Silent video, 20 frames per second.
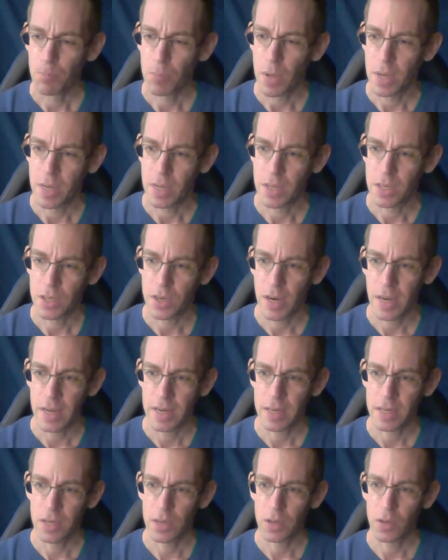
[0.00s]
But he's
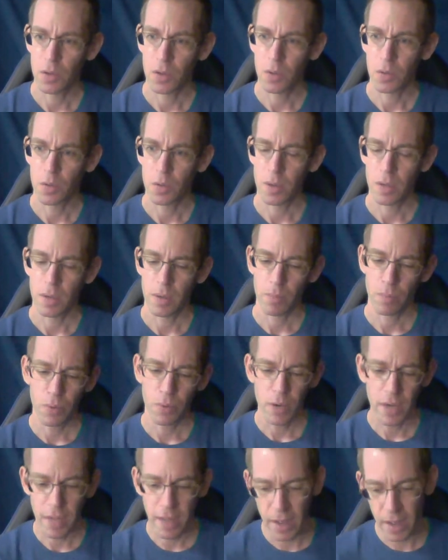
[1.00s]
trying to
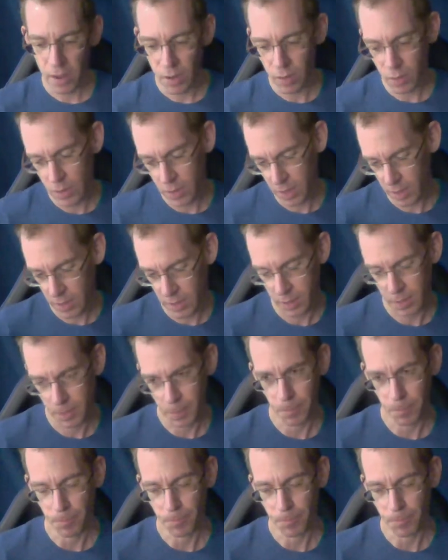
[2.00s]
bring out